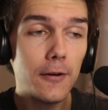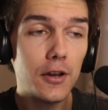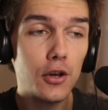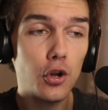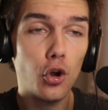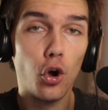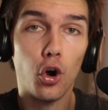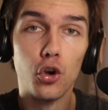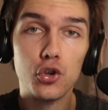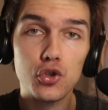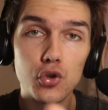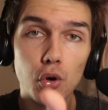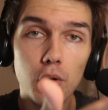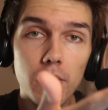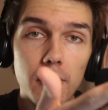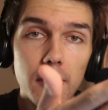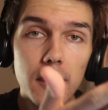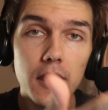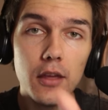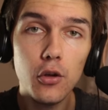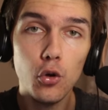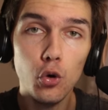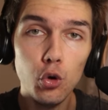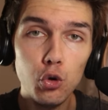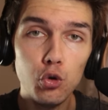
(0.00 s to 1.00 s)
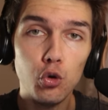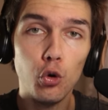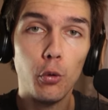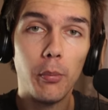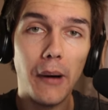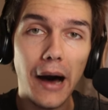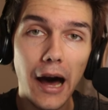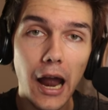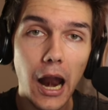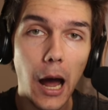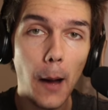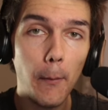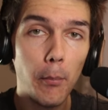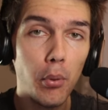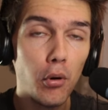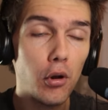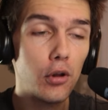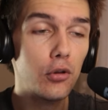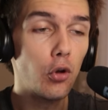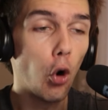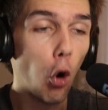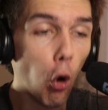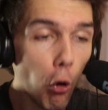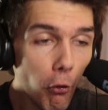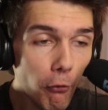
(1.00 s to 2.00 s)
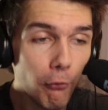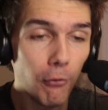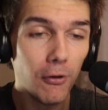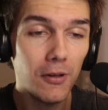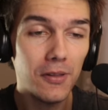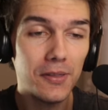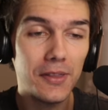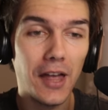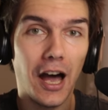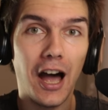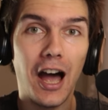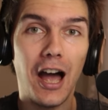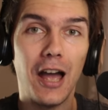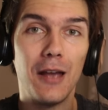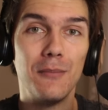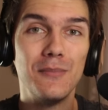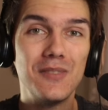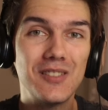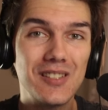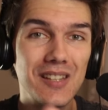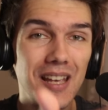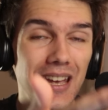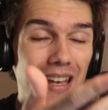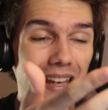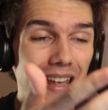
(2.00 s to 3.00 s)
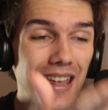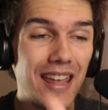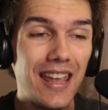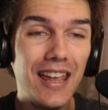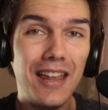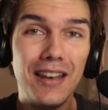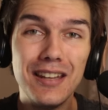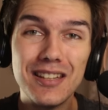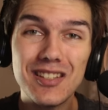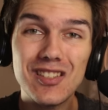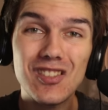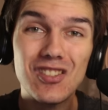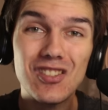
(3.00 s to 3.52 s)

videos on the YouTube are uploaded oftentimes in